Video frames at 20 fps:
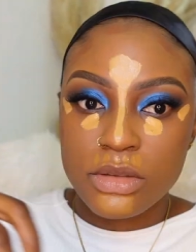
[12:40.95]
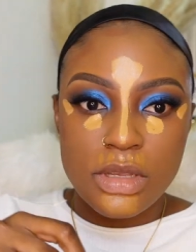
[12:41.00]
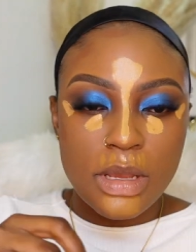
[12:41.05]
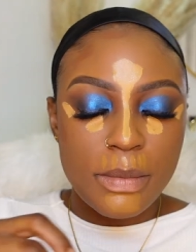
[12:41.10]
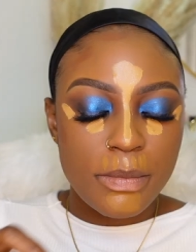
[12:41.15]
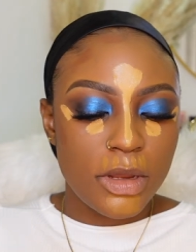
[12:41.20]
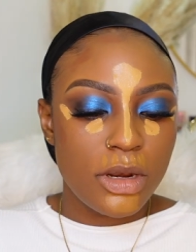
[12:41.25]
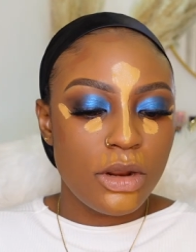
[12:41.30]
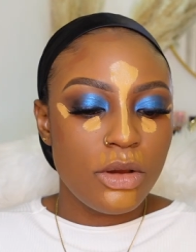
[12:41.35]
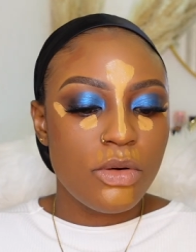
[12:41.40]
So
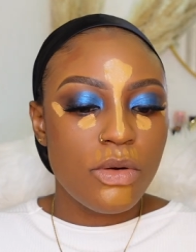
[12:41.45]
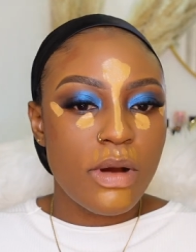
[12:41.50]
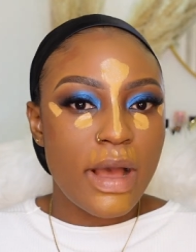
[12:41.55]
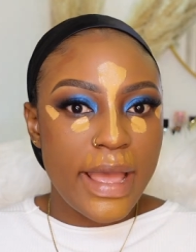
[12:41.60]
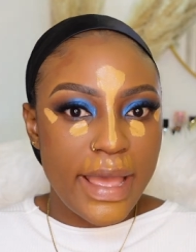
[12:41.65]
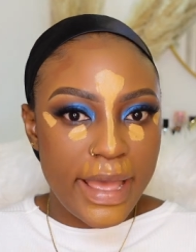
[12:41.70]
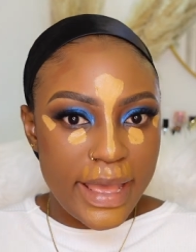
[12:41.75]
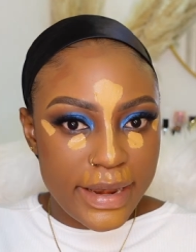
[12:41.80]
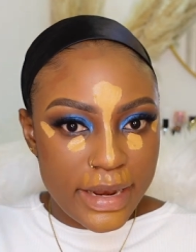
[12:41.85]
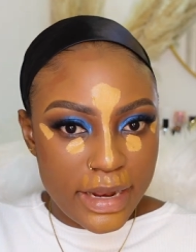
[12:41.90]
I'm gonna go
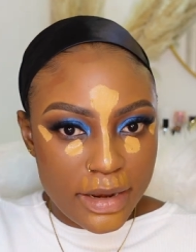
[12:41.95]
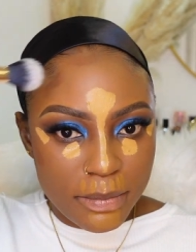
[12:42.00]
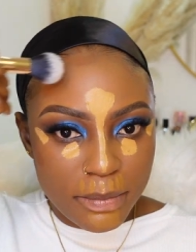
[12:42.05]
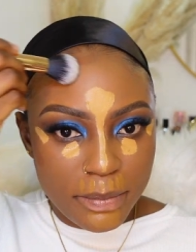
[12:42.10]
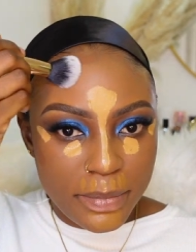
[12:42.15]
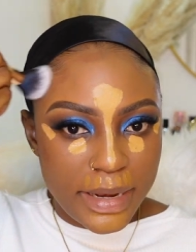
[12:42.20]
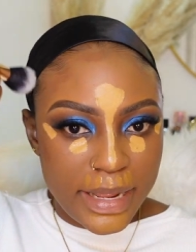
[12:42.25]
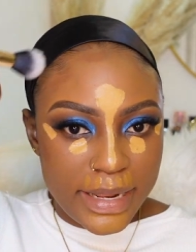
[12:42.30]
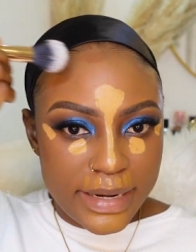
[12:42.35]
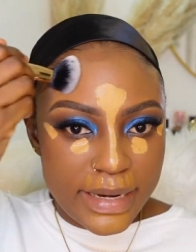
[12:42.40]
ahead
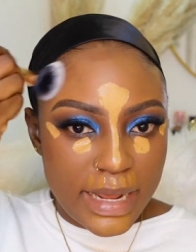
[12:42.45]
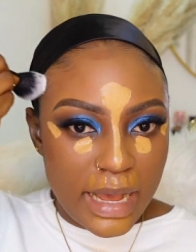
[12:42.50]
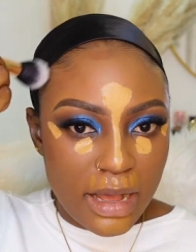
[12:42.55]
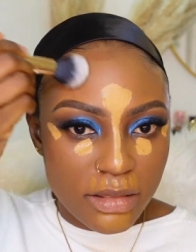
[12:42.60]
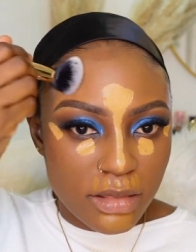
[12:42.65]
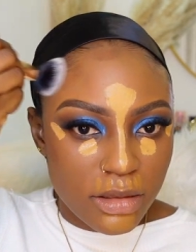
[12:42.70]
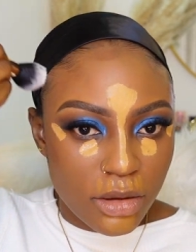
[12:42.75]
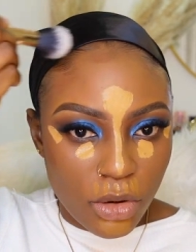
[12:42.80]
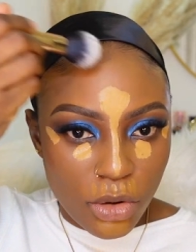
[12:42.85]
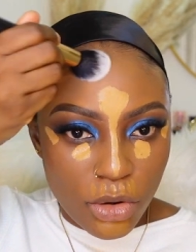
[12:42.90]
and blend
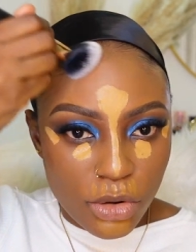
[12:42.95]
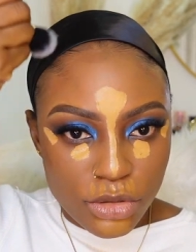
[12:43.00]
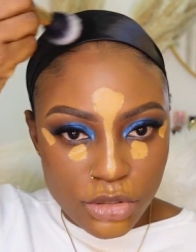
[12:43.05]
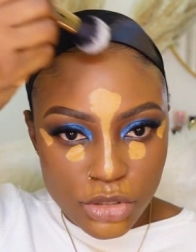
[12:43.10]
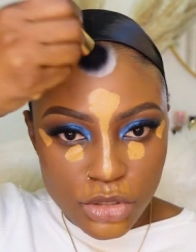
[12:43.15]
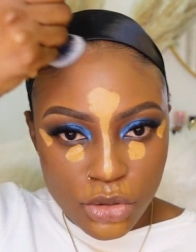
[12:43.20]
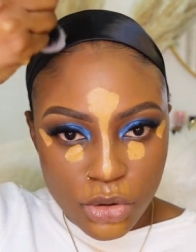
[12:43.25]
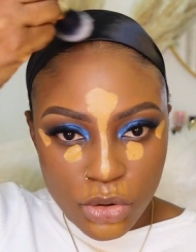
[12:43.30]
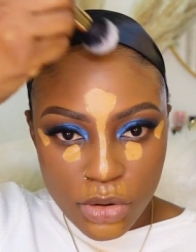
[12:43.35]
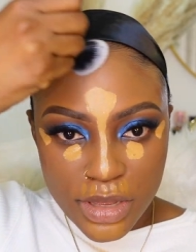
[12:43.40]
out the
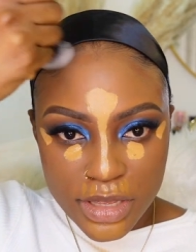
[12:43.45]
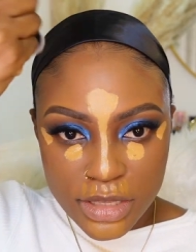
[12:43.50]
contour